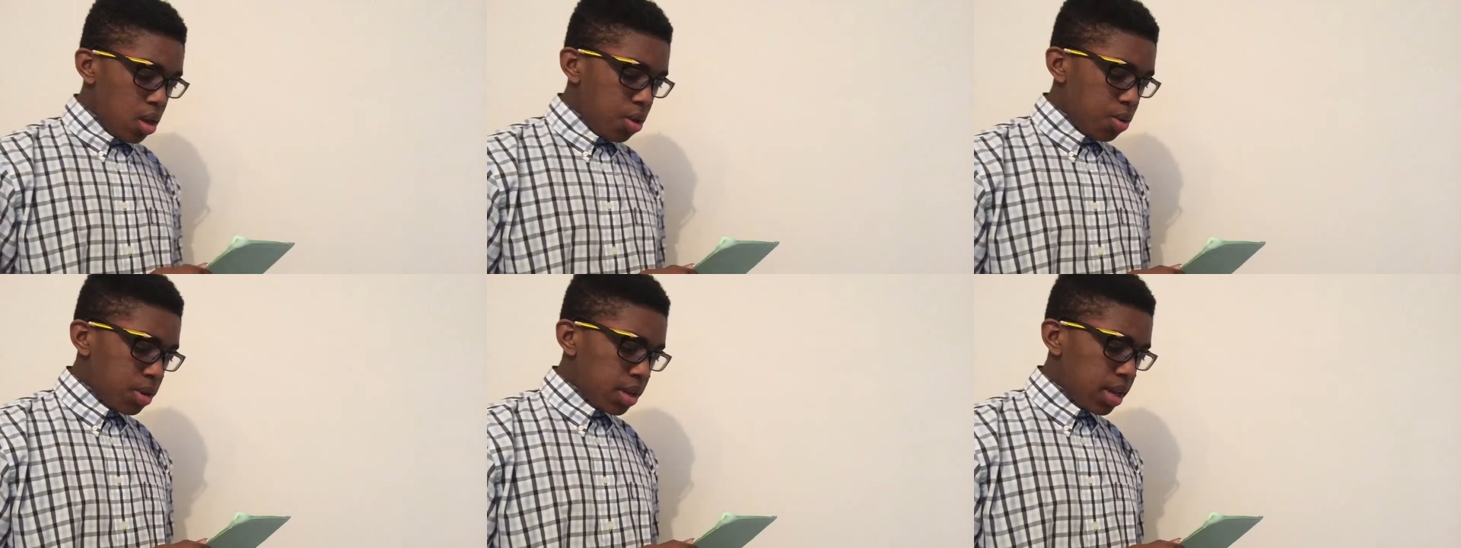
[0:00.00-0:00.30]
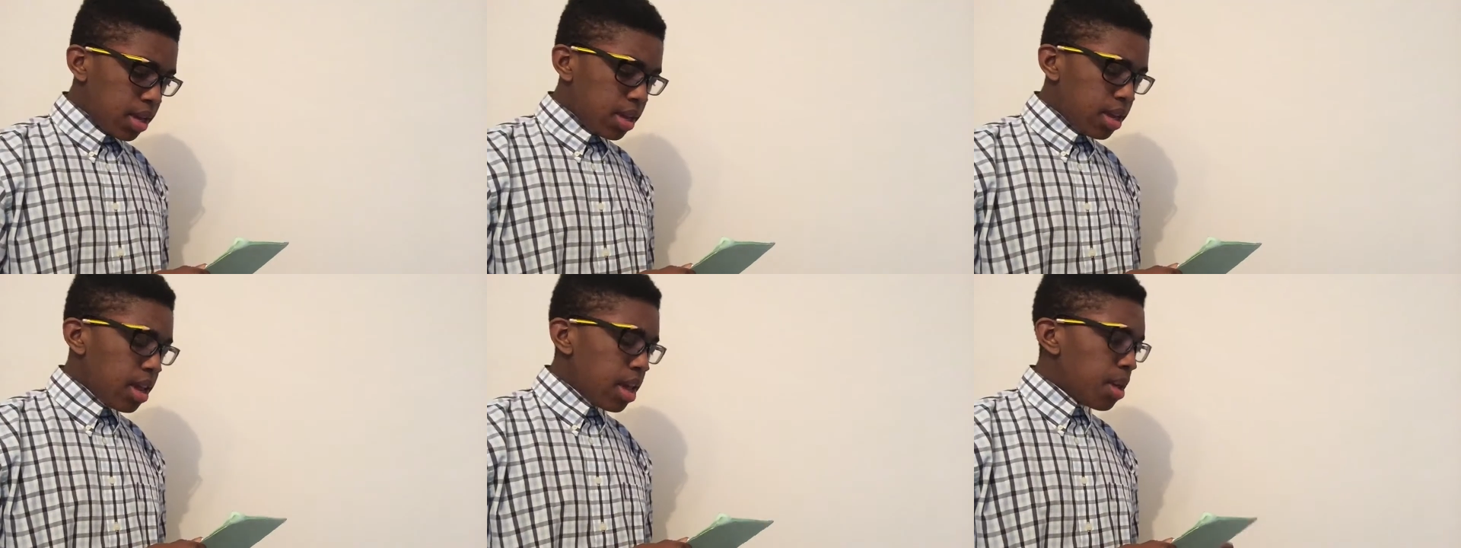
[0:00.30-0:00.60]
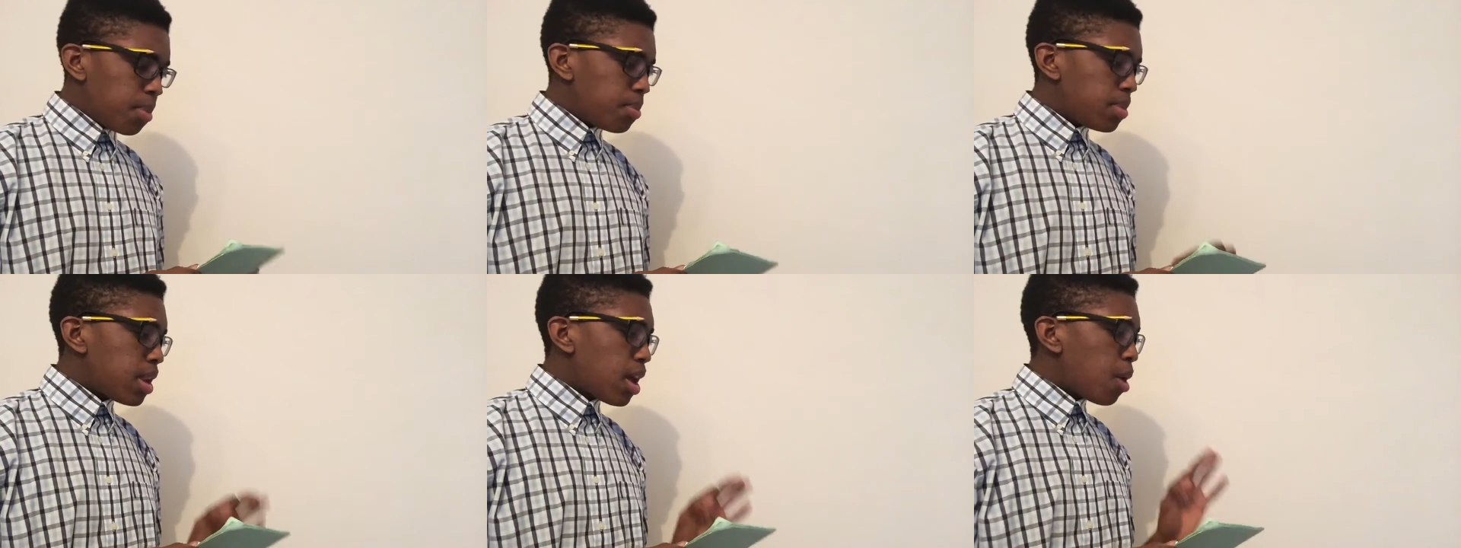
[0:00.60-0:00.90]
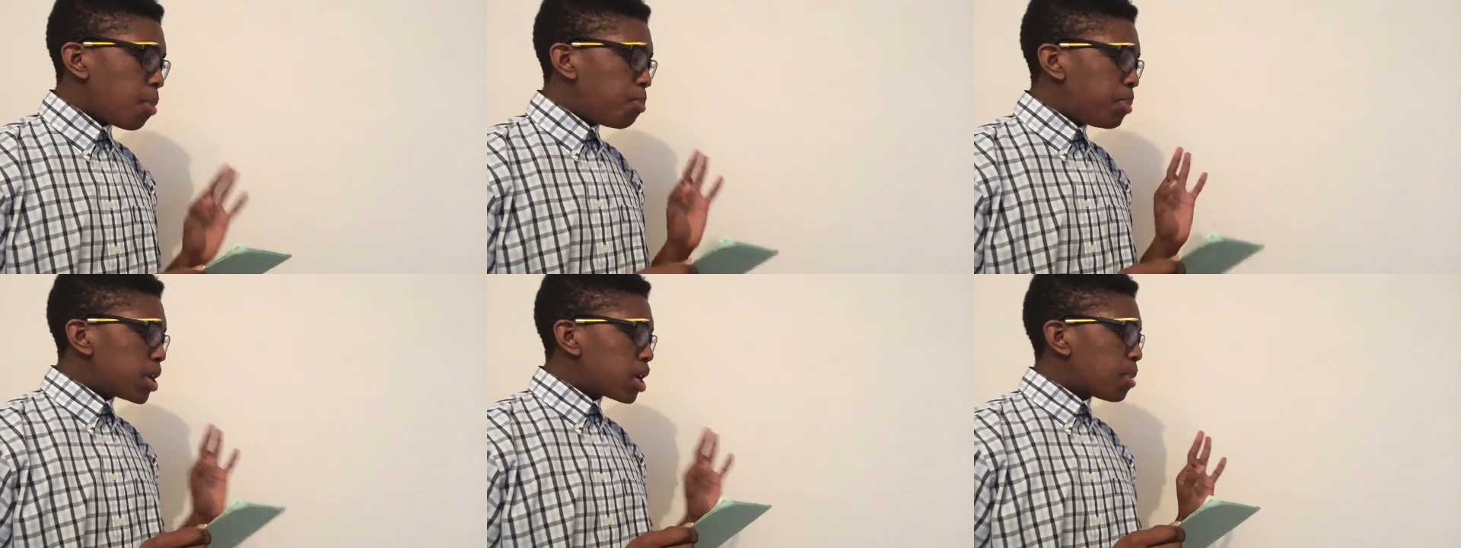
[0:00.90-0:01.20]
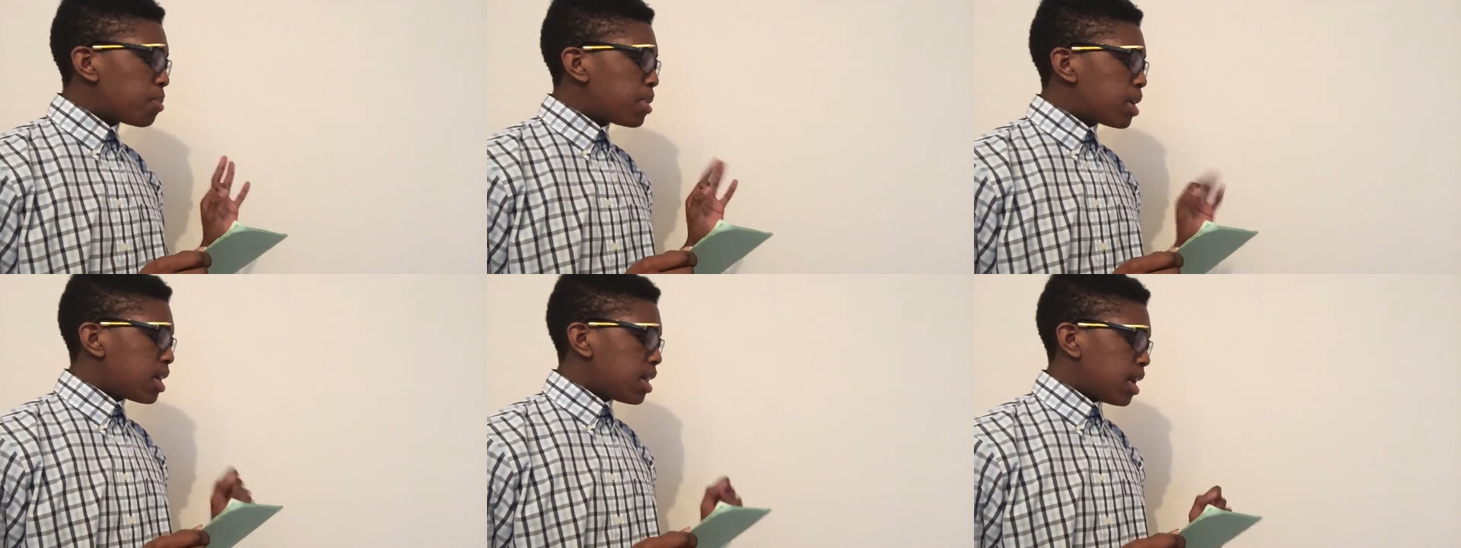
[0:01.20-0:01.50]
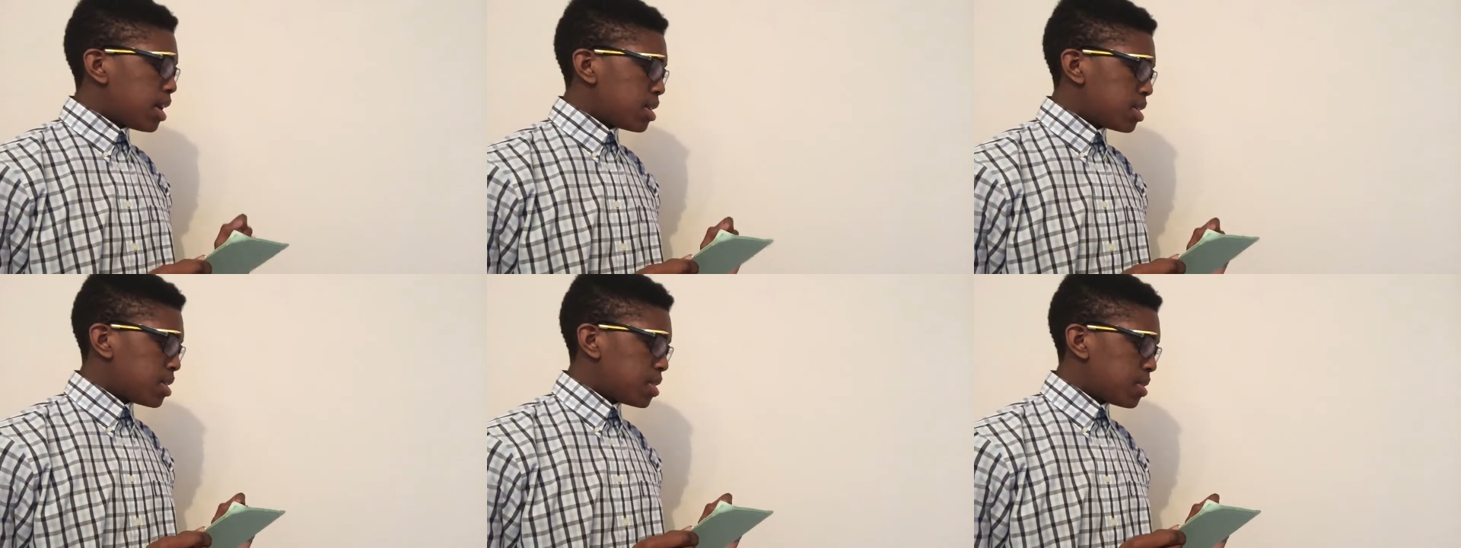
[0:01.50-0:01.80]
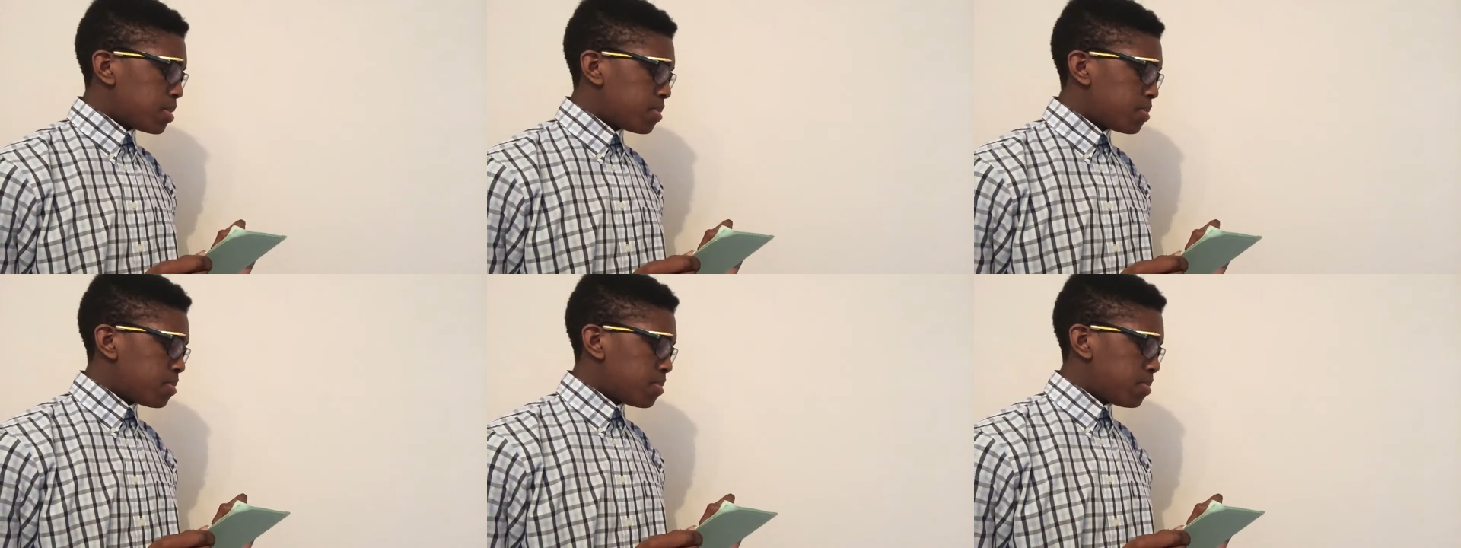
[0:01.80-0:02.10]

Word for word: Okay, um, now pick up the glass.